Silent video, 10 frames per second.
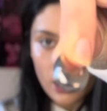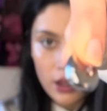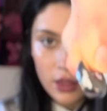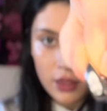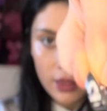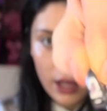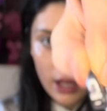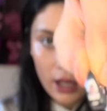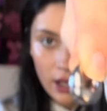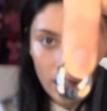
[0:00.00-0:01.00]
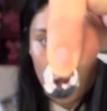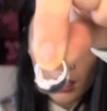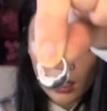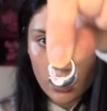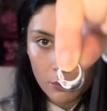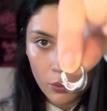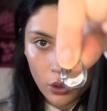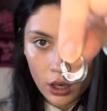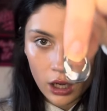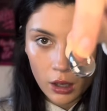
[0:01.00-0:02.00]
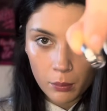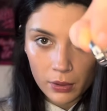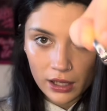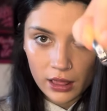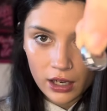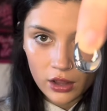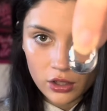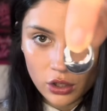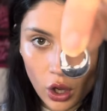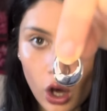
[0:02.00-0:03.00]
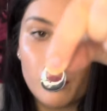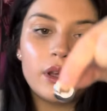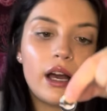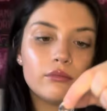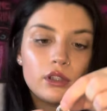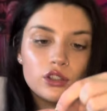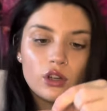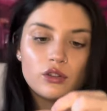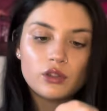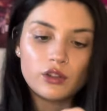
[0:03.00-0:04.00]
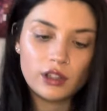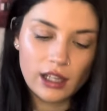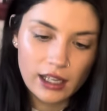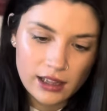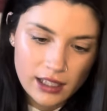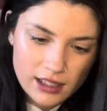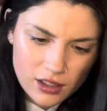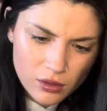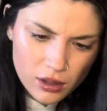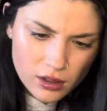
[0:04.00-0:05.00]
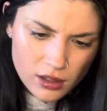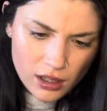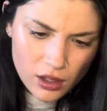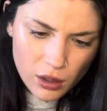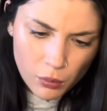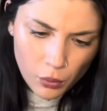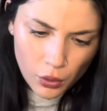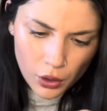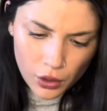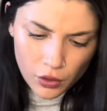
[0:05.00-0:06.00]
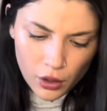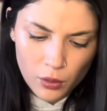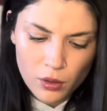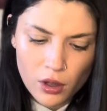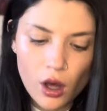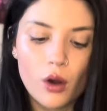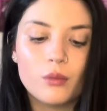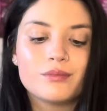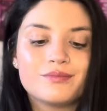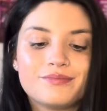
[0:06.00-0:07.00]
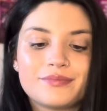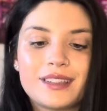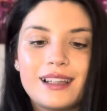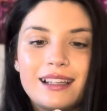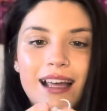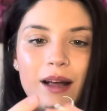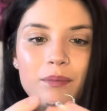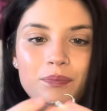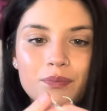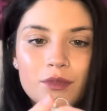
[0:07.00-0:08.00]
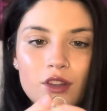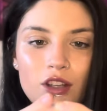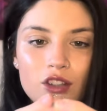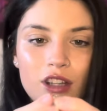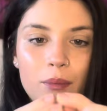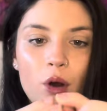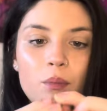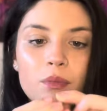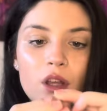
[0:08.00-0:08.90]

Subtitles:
thick at the bottom, but like thin at the top. Yeah, I just thought I'd really, really like these and I don't understand how they work though. Oh, like that. So they just clip on.